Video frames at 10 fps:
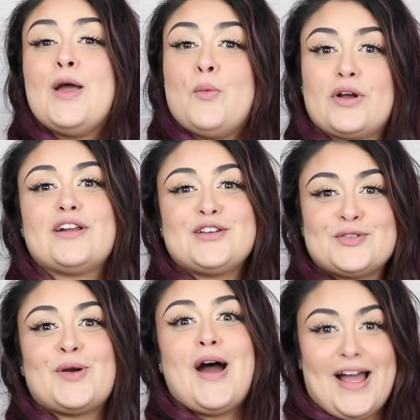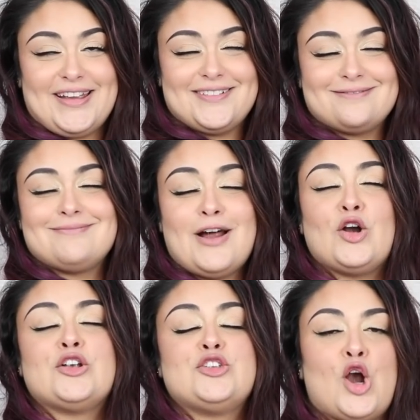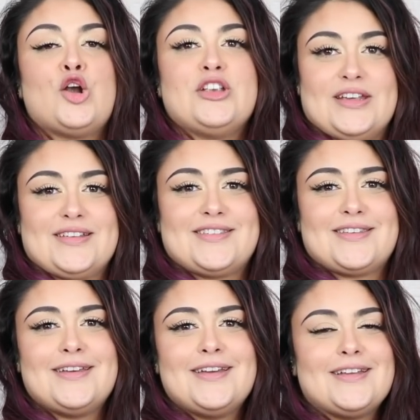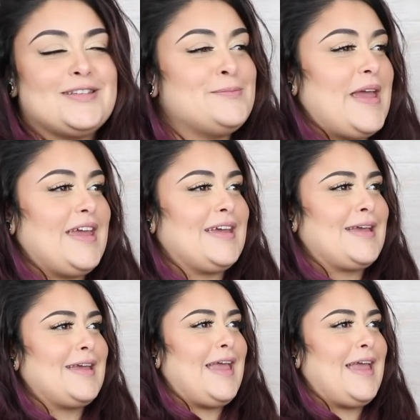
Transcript: We're going to try our darndest to make